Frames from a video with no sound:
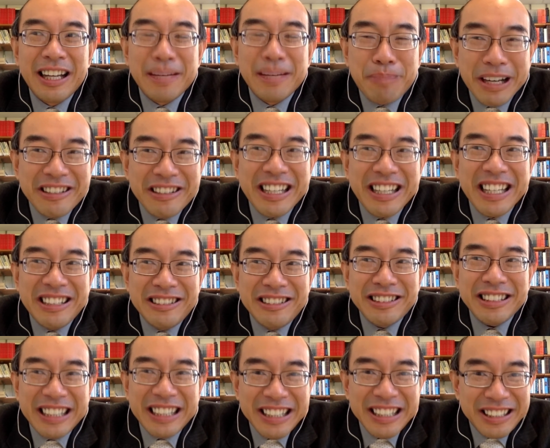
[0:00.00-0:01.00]
but you can
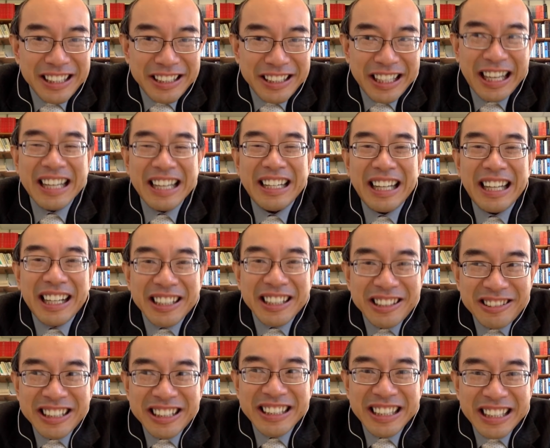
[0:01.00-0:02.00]
use the internet, and they are
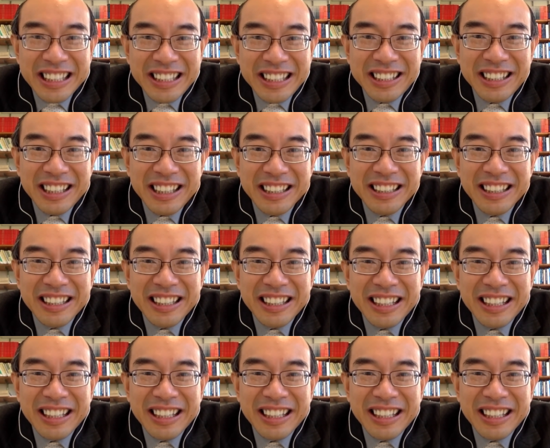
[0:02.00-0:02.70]
using the internet.